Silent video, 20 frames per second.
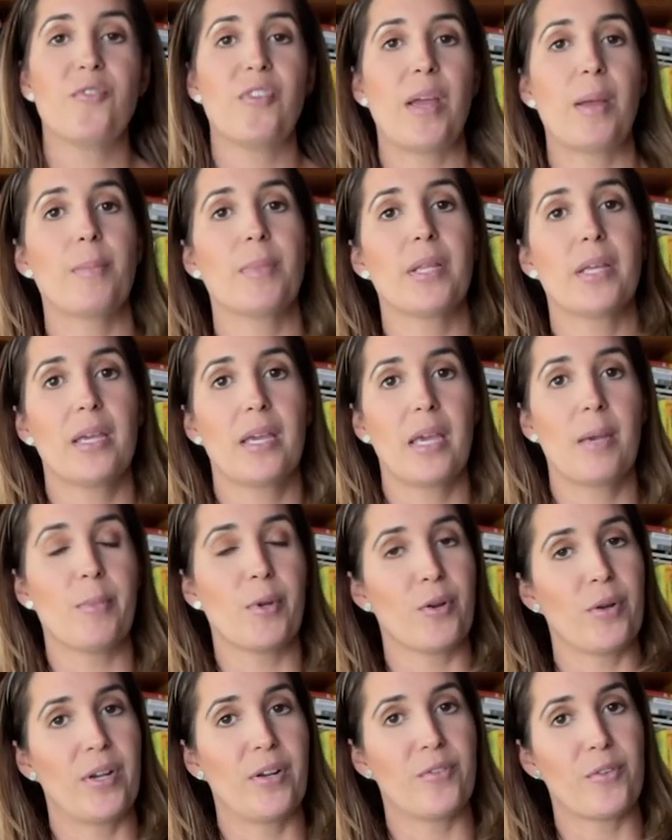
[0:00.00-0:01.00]
Family
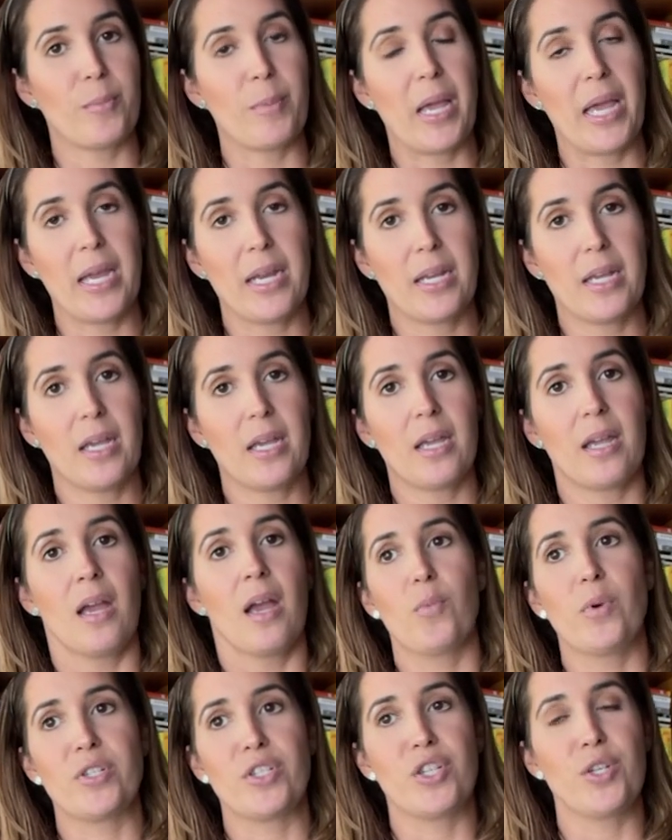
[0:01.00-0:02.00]
immigrated from Haiti
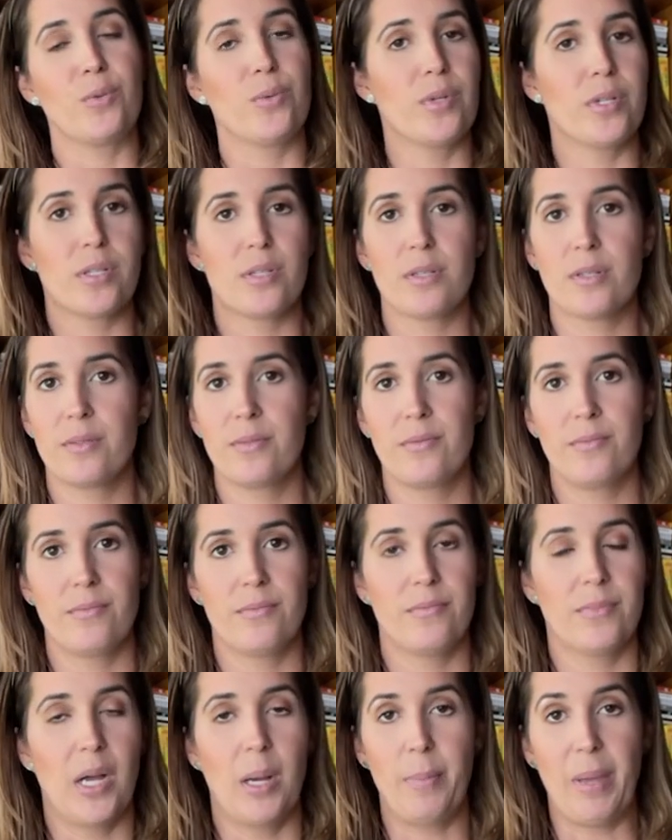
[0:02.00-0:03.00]
when she was
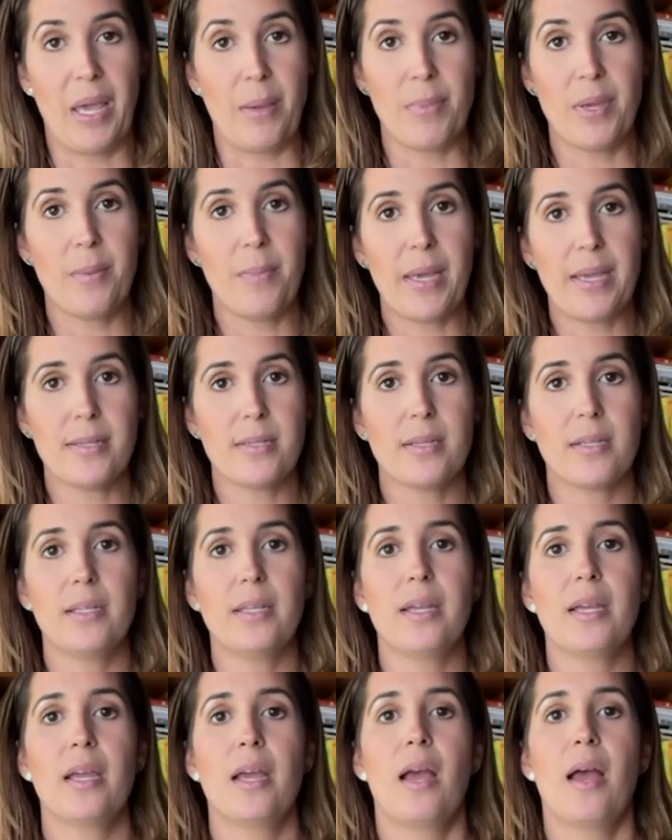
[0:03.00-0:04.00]
a baby
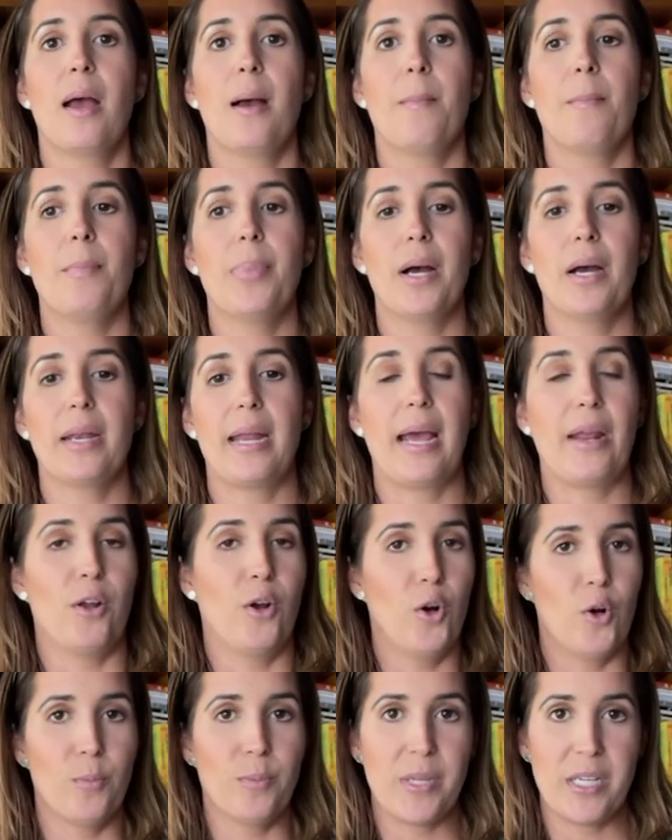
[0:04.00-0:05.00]
basically, but at
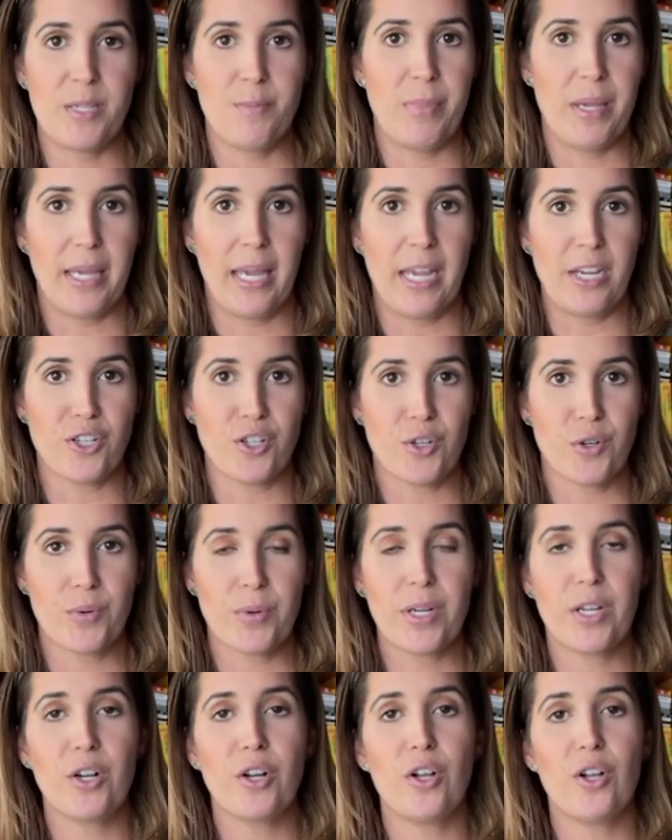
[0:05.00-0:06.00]
home they speak Haitian
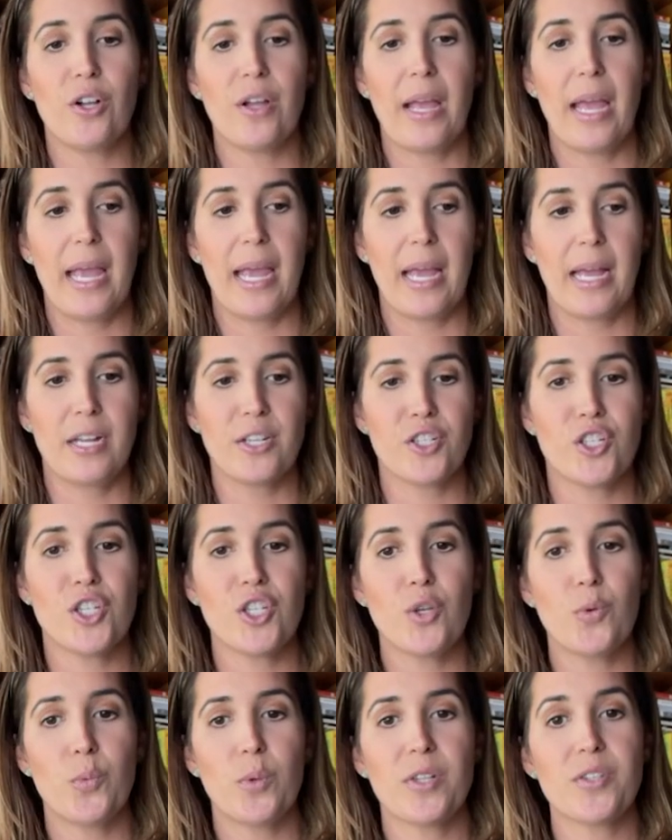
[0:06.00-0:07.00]
Creole, and
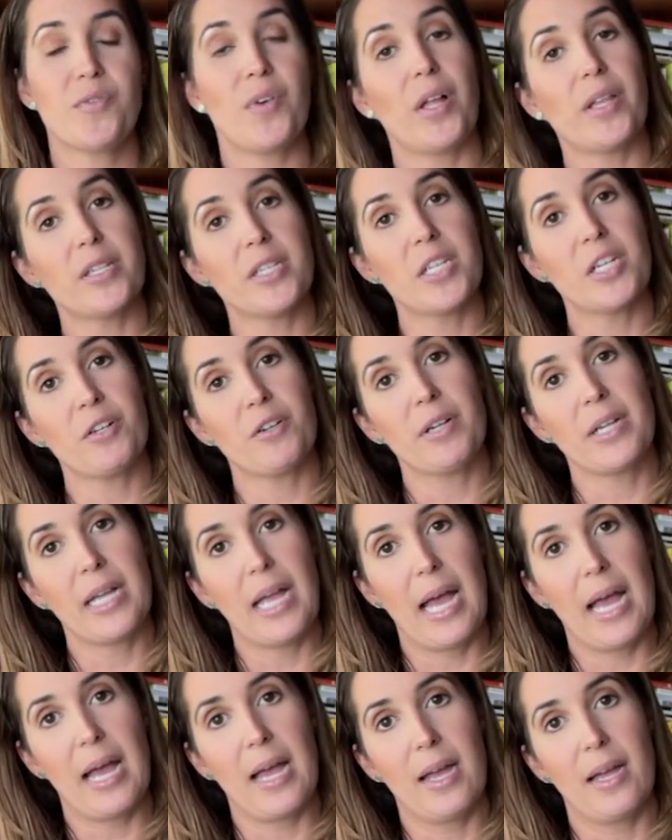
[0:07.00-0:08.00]
she was volunteering
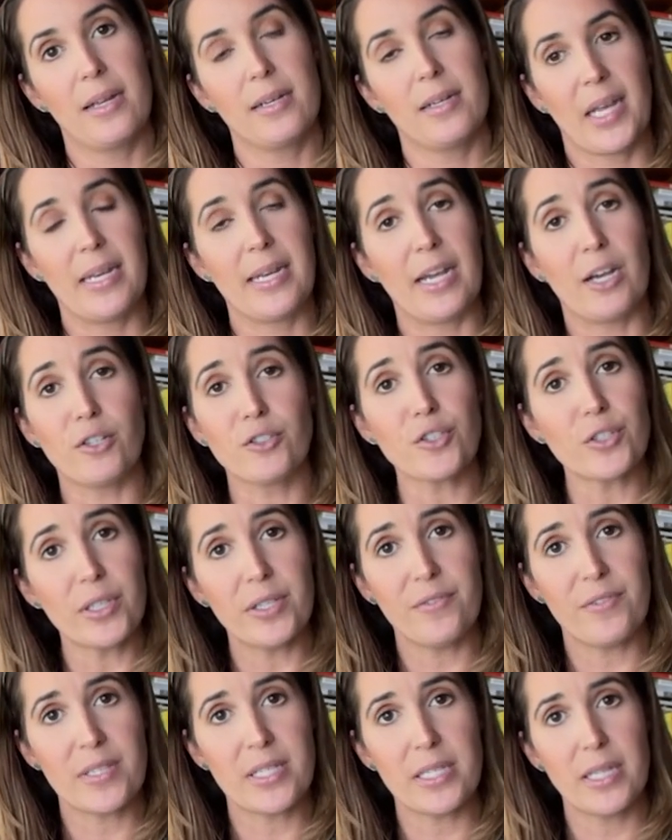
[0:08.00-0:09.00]
at an
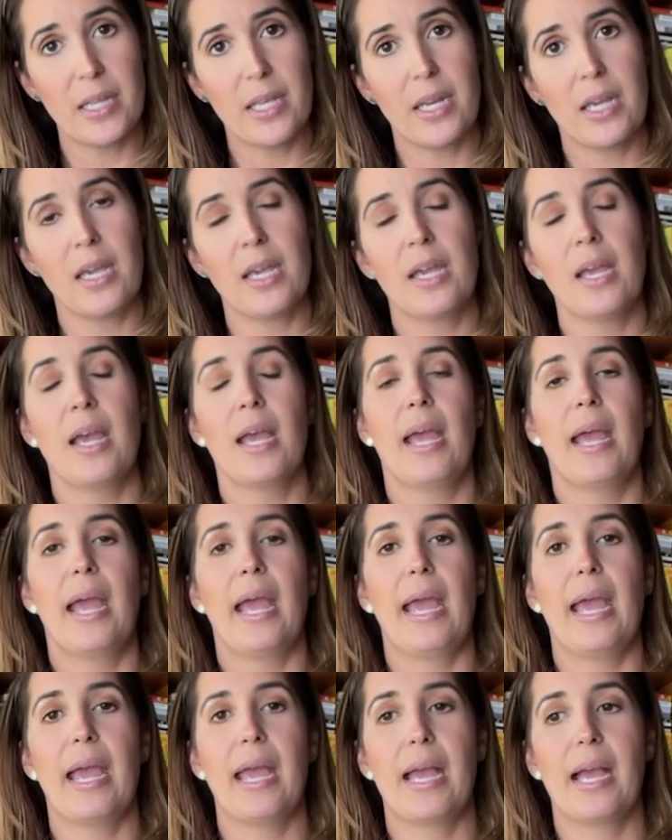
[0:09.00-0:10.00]
elderly facility,
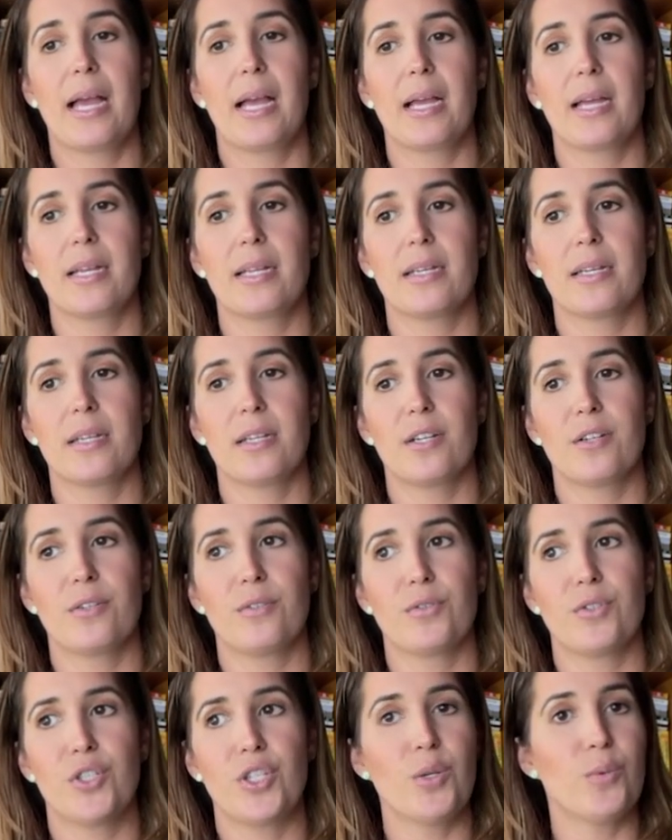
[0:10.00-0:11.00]
and
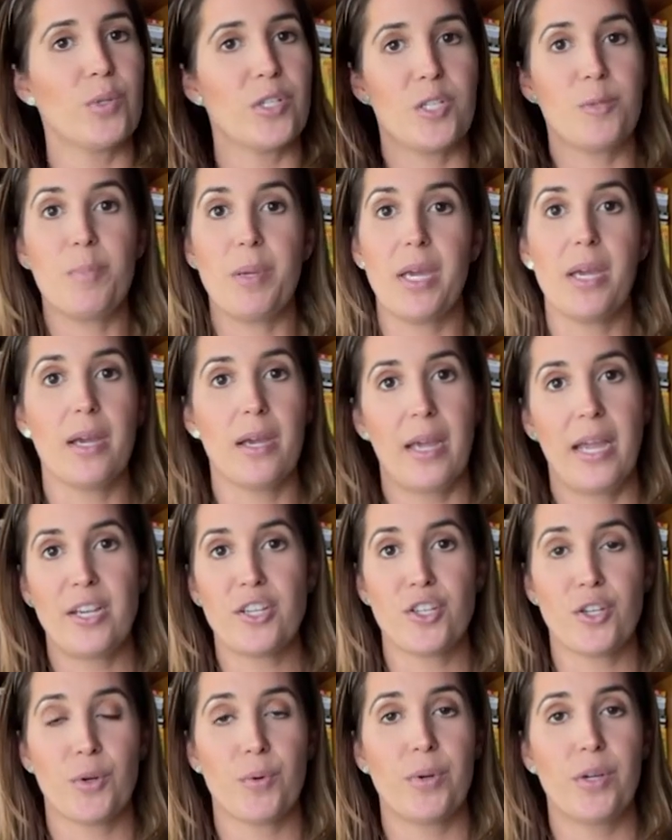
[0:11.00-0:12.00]
she would speak
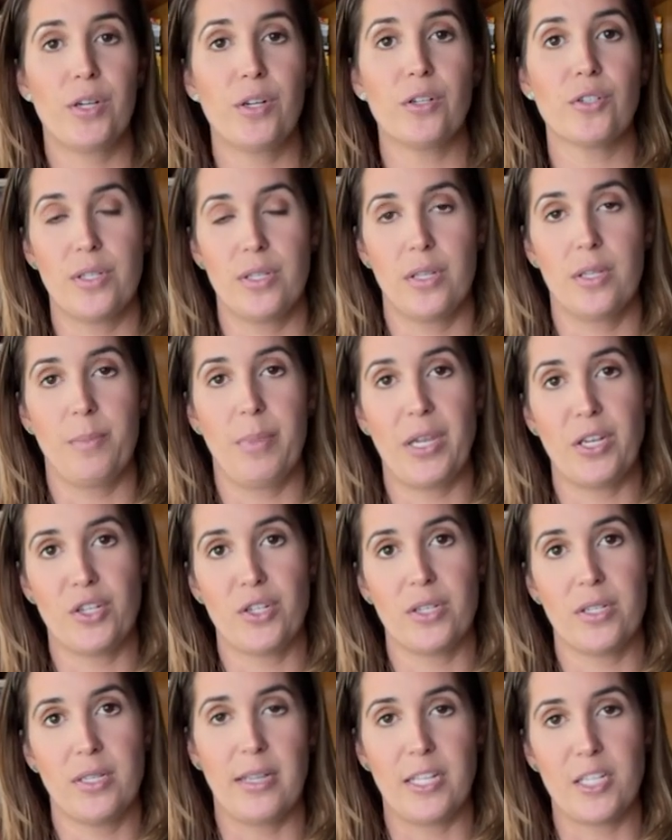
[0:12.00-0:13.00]
Haitian Creole to the
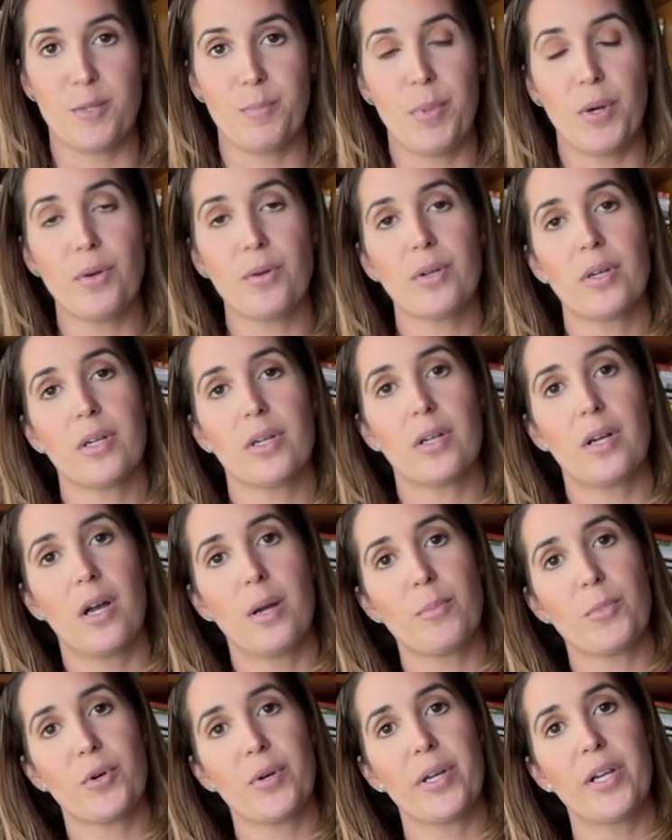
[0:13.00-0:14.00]
patients that spoke
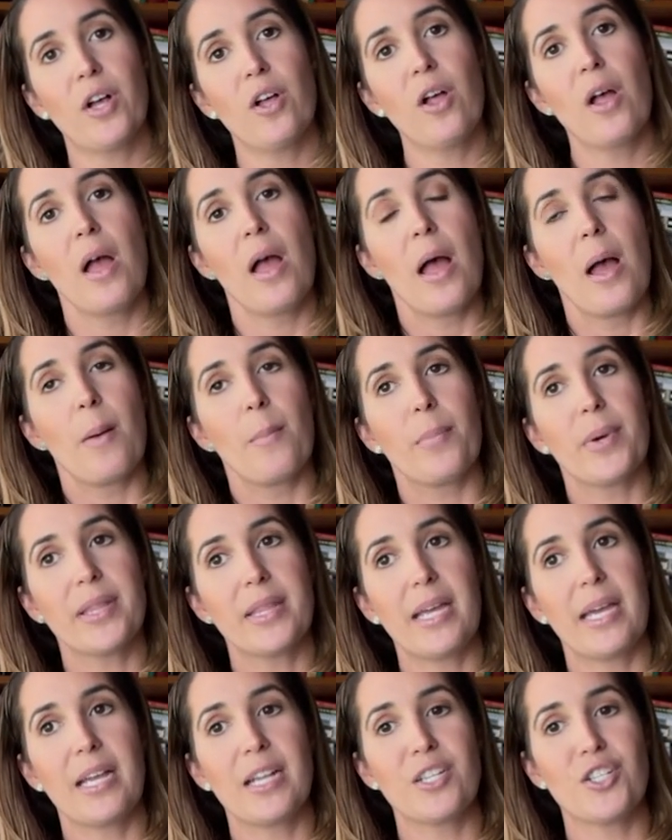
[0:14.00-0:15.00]
um, Creole, but
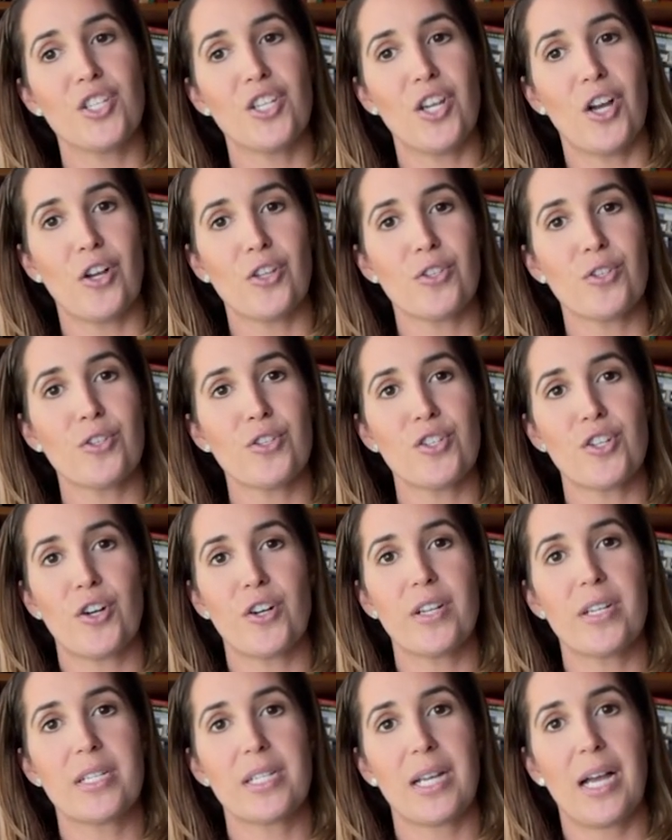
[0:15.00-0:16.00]
then she also
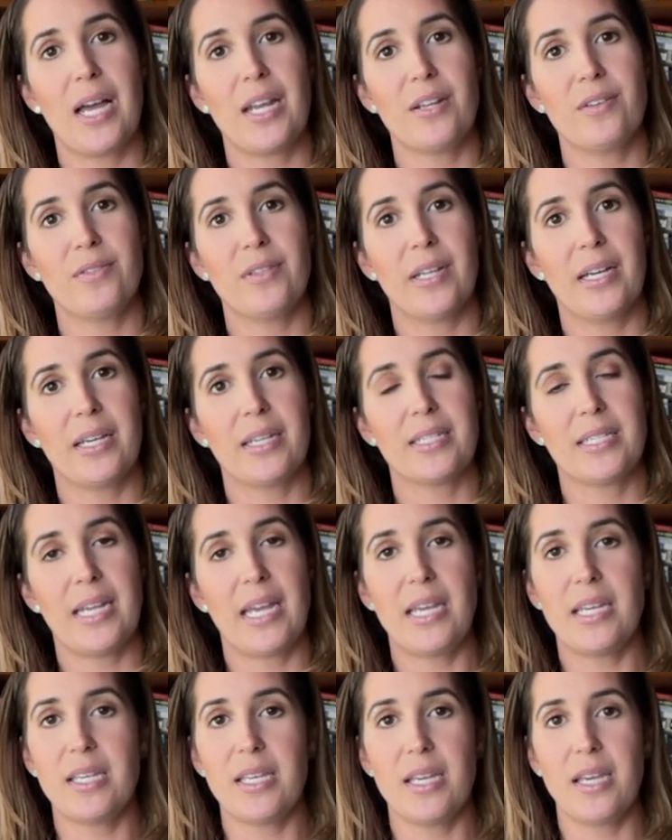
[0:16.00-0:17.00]
started to kind of like
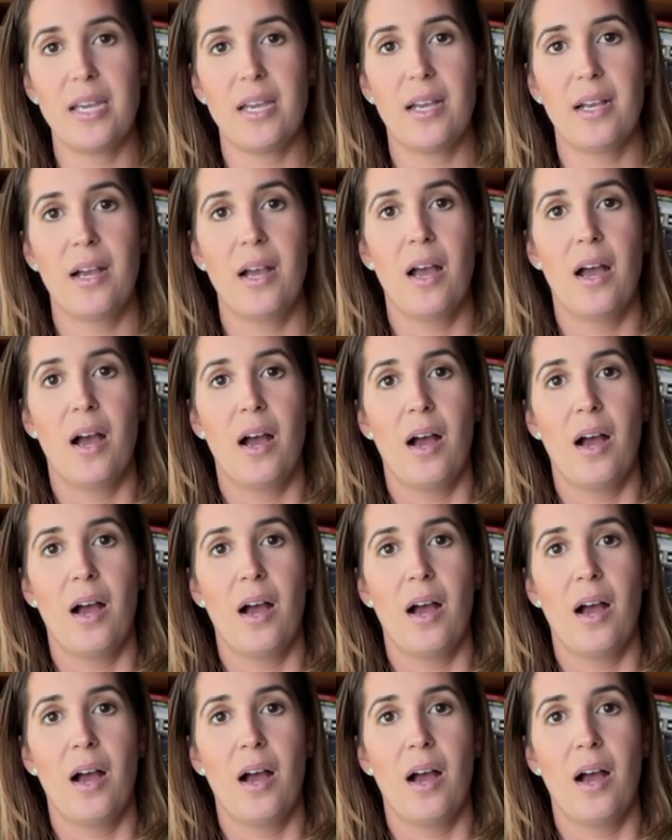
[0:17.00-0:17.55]
taking,